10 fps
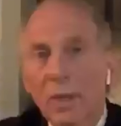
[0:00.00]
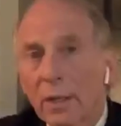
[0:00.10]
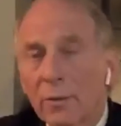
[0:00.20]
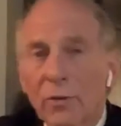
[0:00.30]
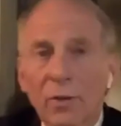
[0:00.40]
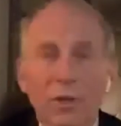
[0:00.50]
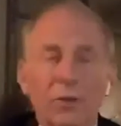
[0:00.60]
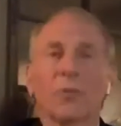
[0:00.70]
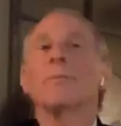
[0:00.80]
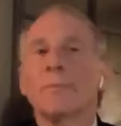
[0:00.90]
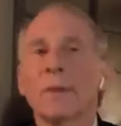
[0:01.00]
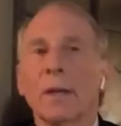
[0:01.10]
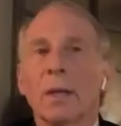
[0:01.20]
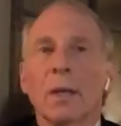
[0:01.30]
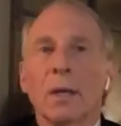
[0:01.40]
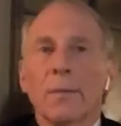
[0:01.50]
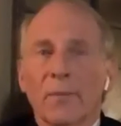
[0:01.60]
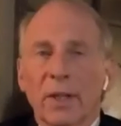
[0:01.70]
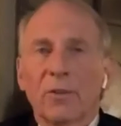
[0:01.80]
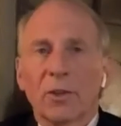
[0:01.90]
and
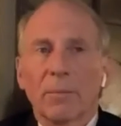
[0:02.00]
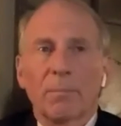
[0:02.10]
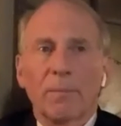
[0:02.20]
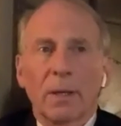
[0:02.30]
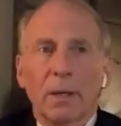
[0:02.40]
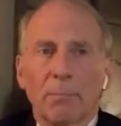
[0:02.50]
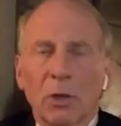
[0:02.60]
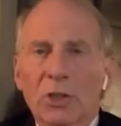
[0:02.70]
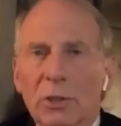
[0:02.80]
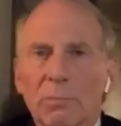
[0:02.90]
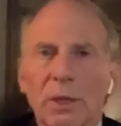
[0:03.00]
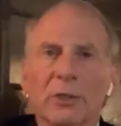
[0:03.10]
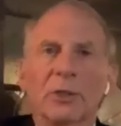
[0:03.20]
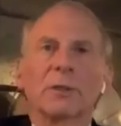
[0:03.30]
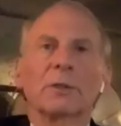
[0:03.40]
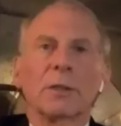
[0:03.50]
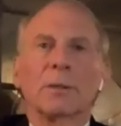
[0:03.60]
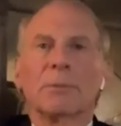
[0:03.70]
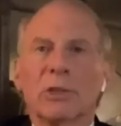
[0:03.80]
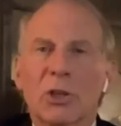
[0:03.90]
it's a personal pleasure
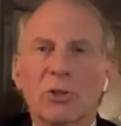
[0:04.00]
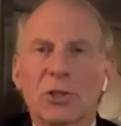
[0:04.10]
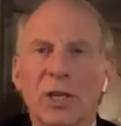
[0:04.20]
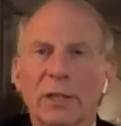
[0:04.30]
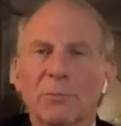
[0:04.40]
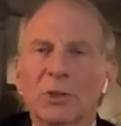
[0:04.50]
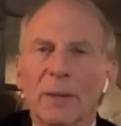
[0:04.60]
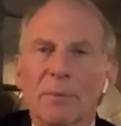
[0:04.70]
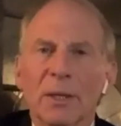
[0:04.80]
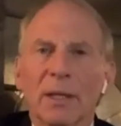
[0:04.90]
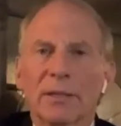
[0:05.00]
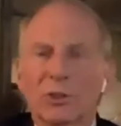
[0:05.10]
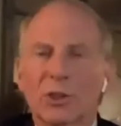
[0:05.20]
to be associated with something that's